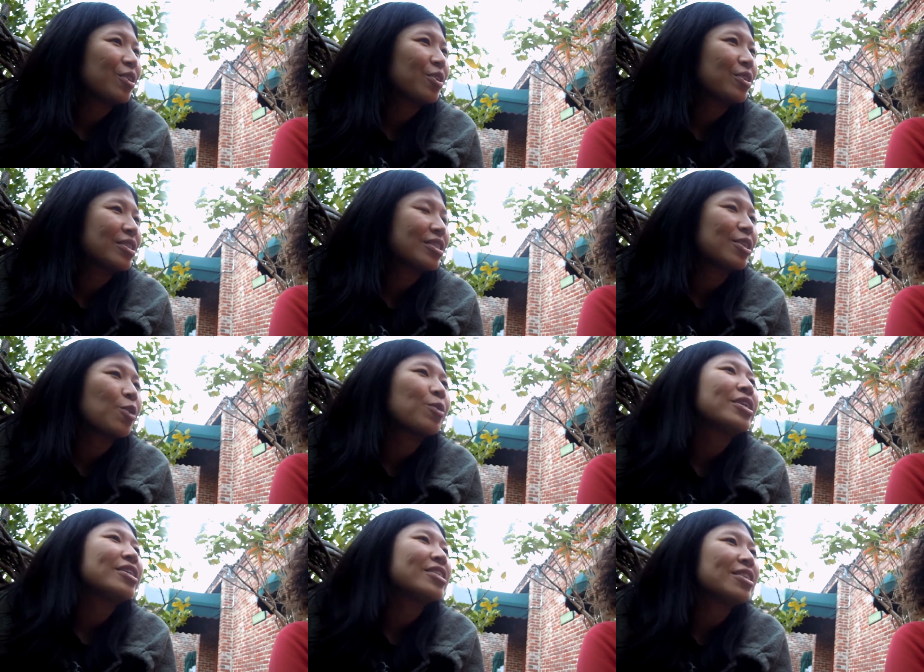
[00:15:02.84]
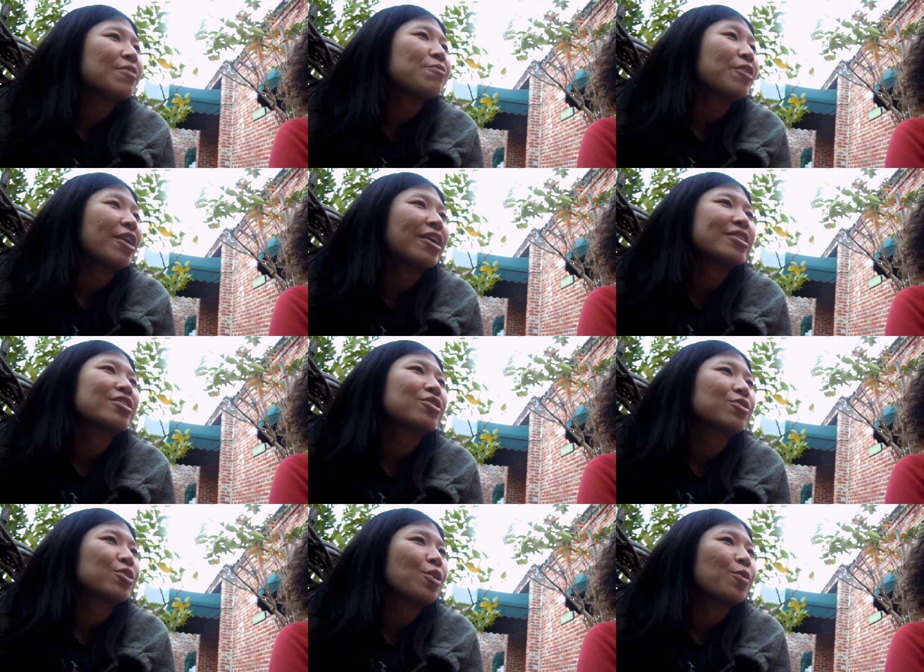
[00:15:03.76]
it's so easy for us
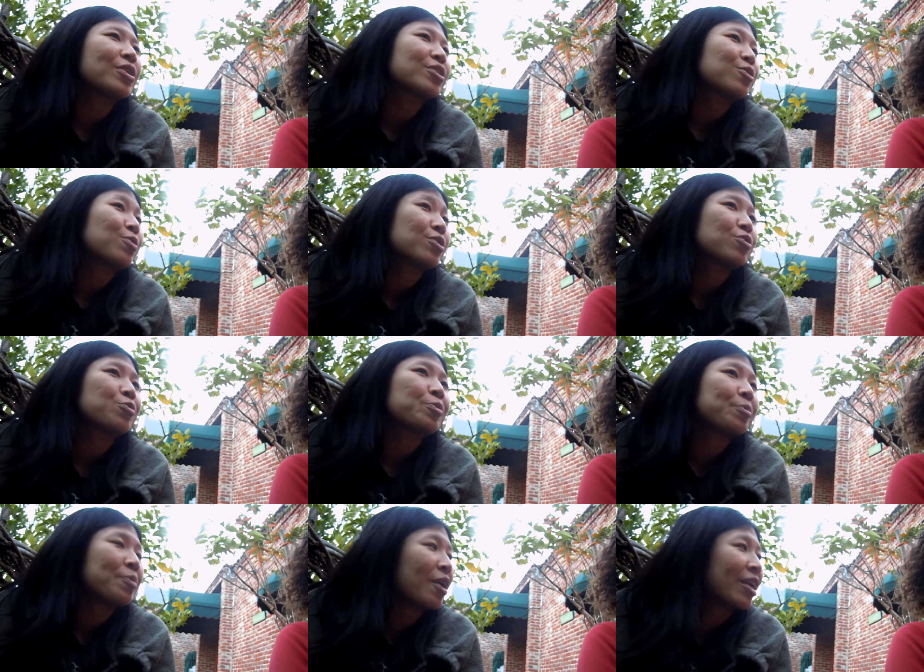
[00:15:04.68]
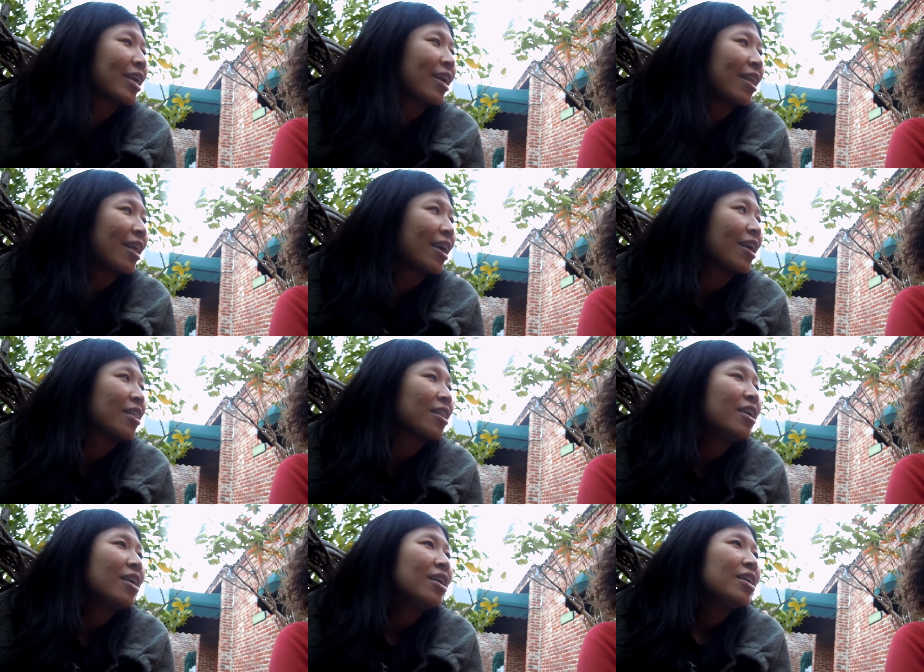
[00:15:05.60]
to go into a supermarket and
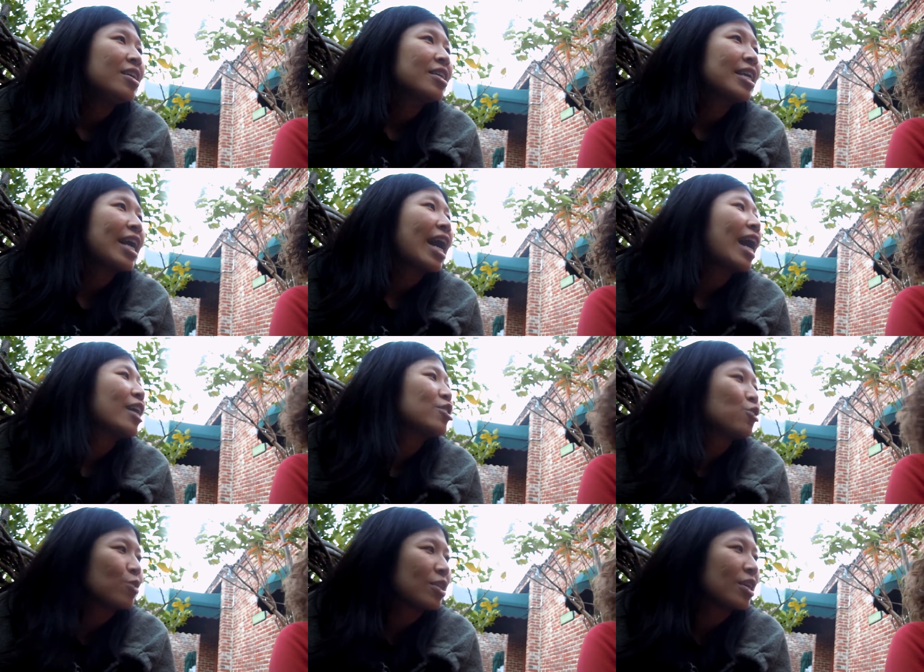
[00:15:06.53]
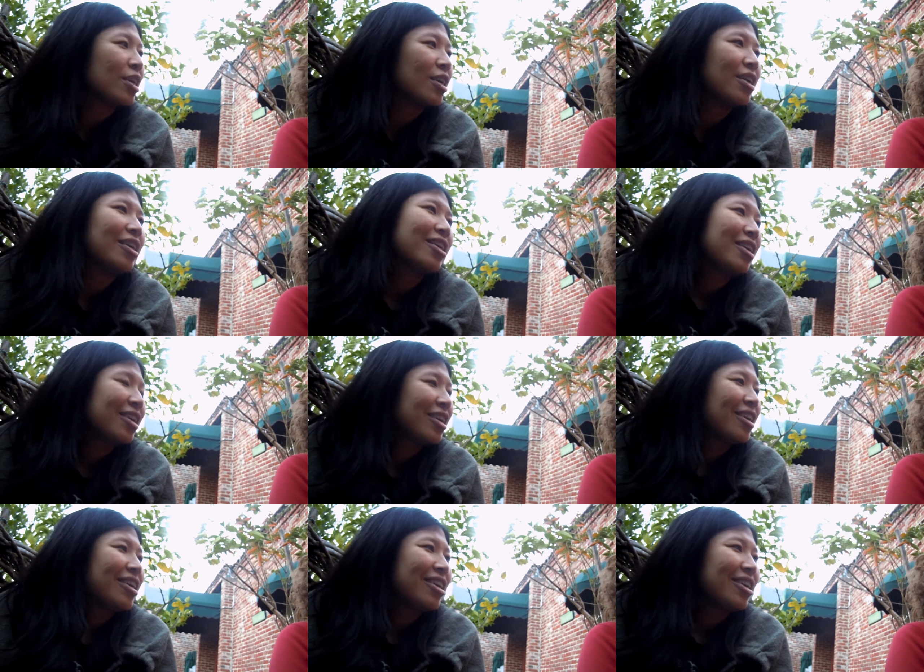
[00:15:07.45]
casually
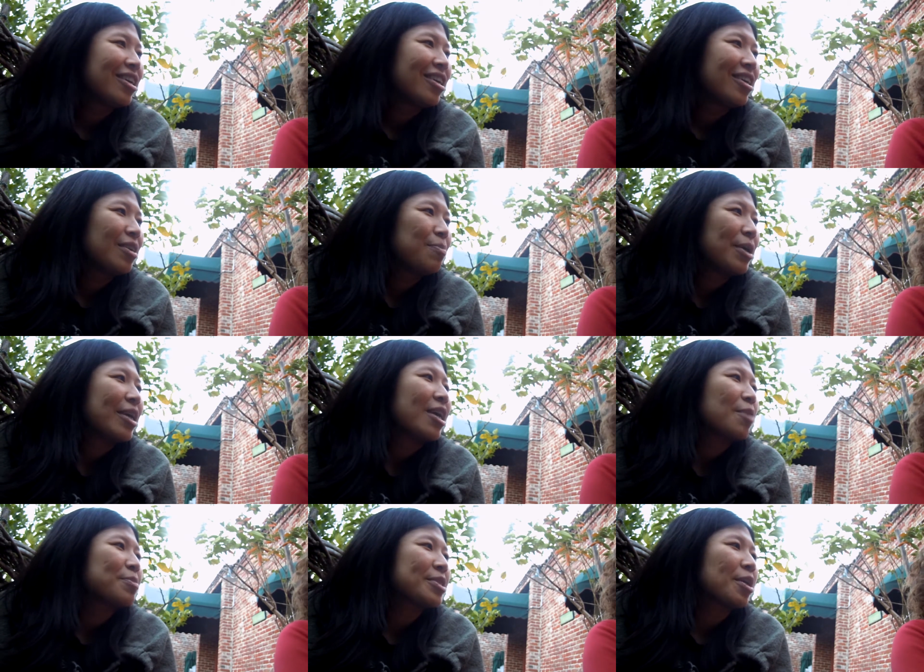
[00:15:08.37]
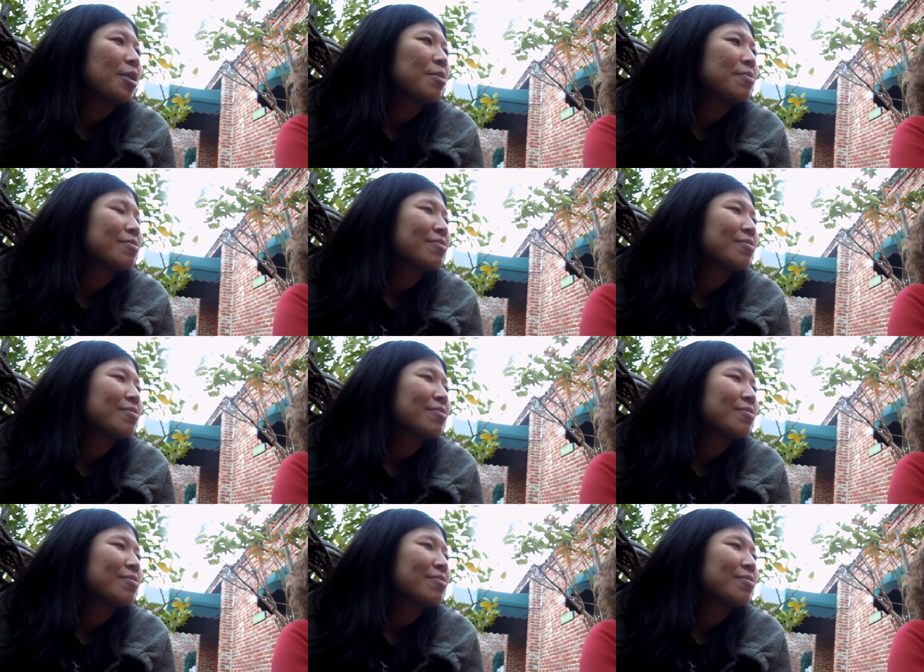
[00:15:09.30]
pick up some